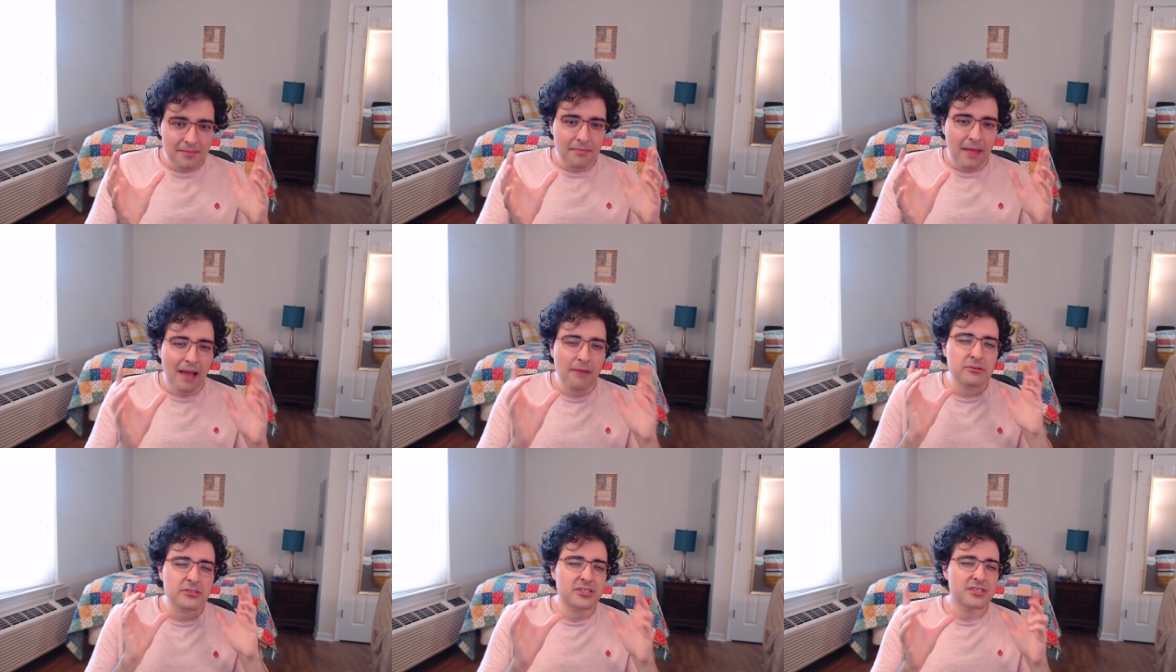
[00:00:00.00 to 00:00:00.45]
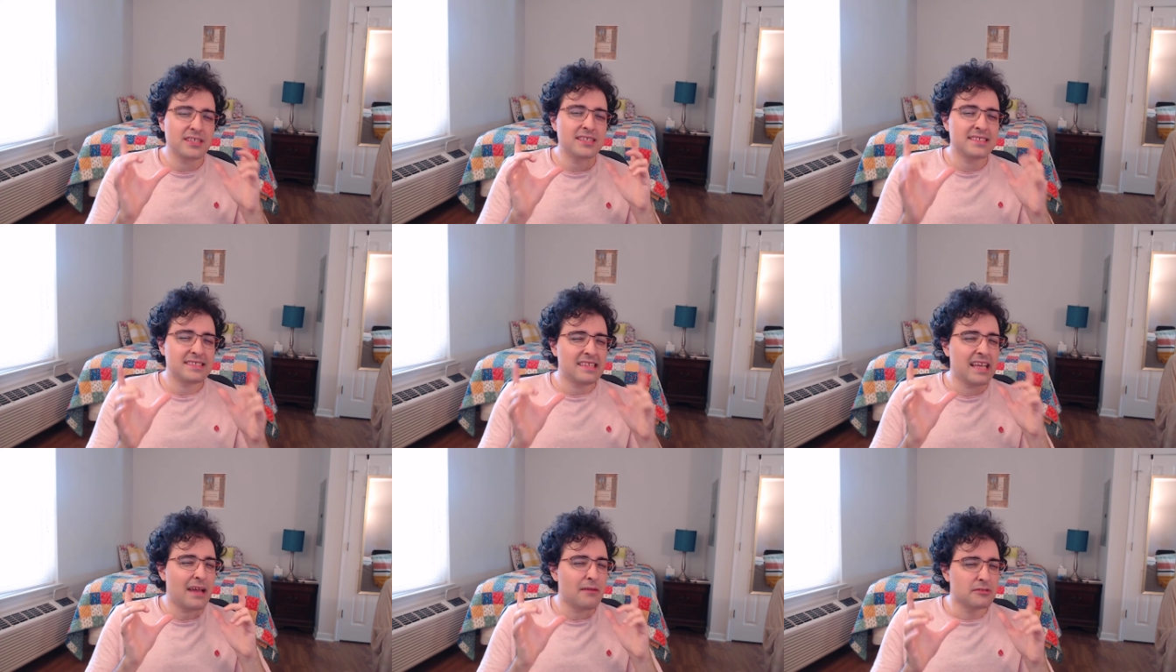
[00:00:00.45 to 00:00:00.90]
I was gonna
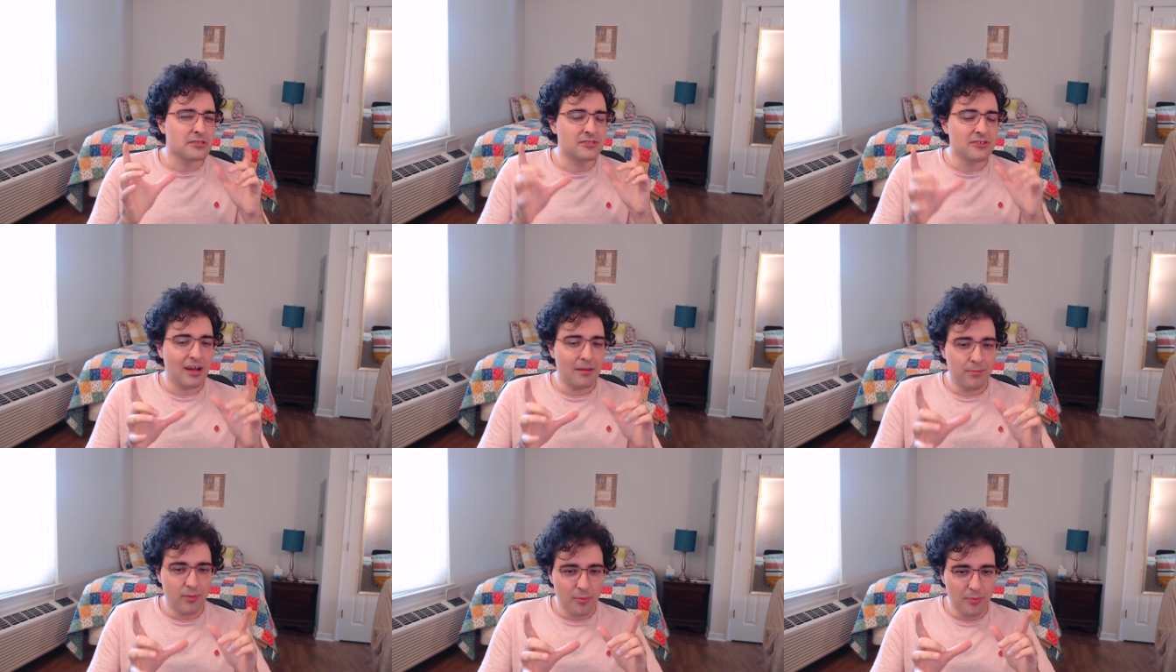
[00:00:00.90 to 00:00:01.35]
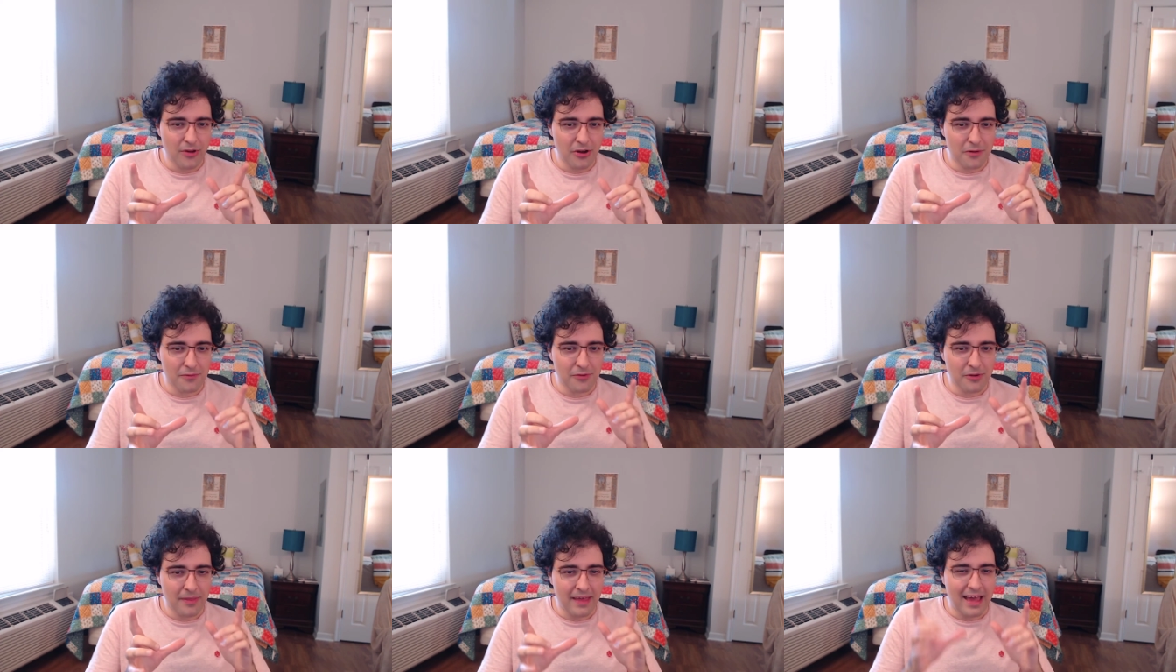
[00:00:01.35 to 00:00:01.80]
say I was not prepared
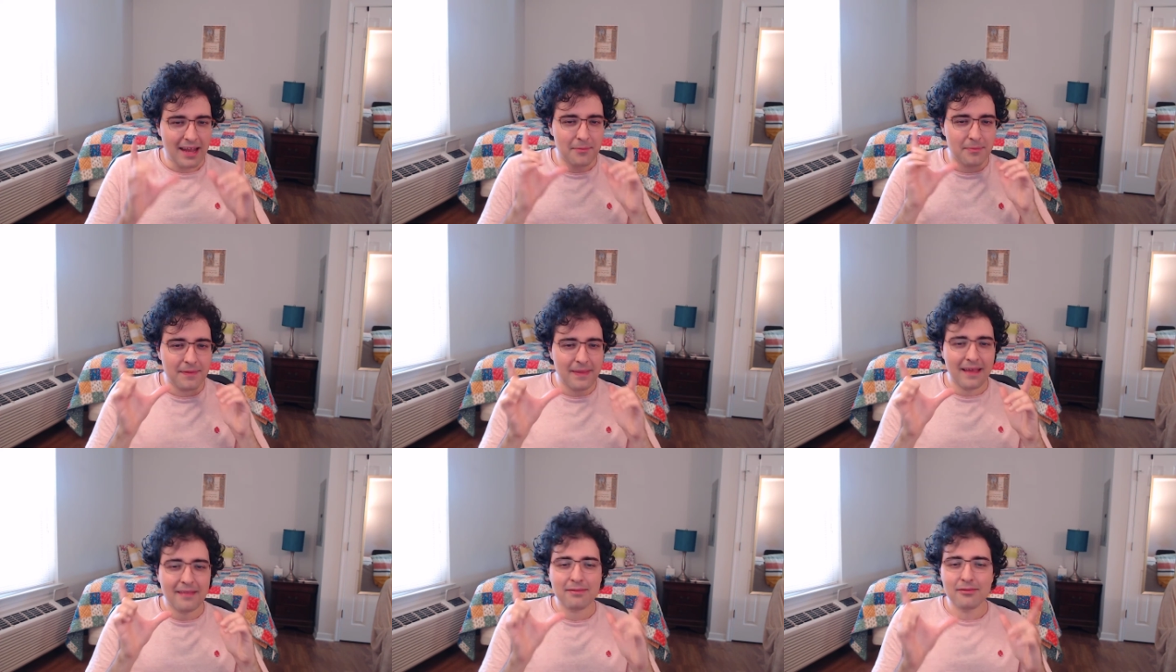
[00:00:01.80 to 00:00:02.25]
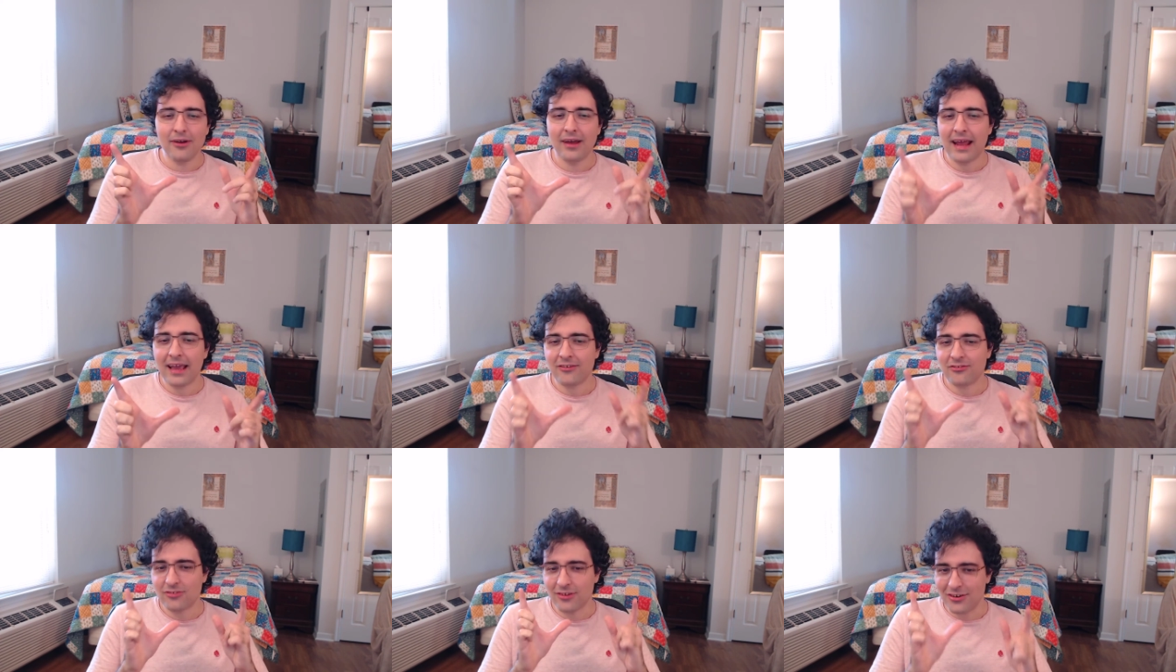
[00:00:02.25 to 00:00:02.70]
for that, but that's not
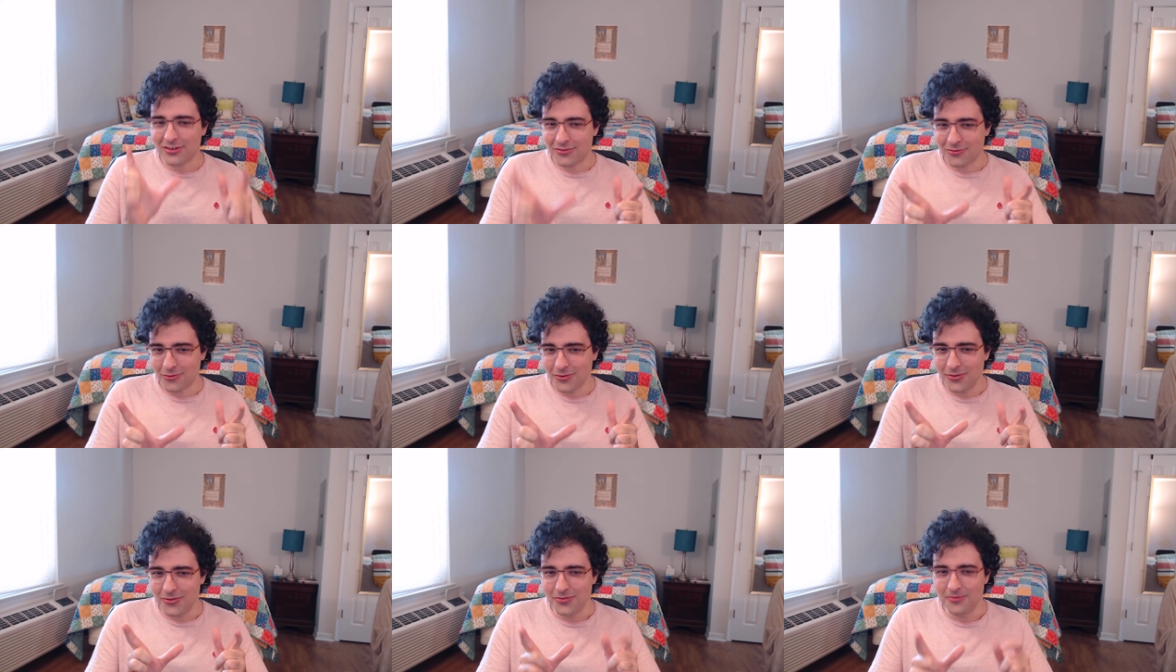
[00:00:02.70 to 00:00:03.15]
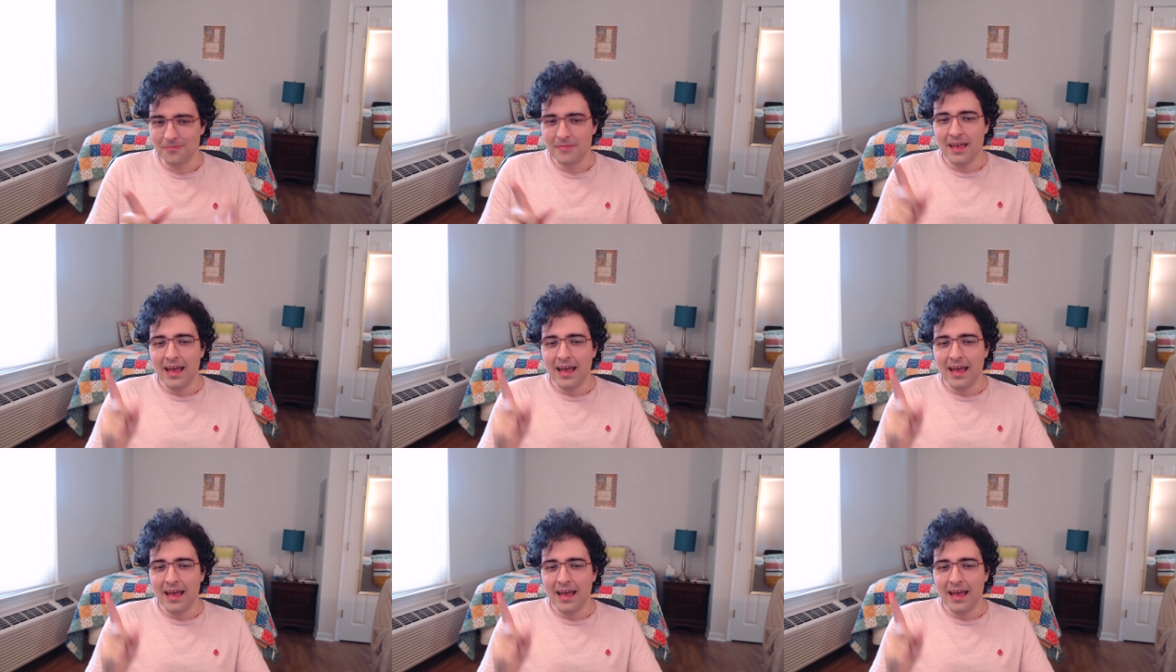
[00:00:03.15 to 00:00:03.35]
actually true.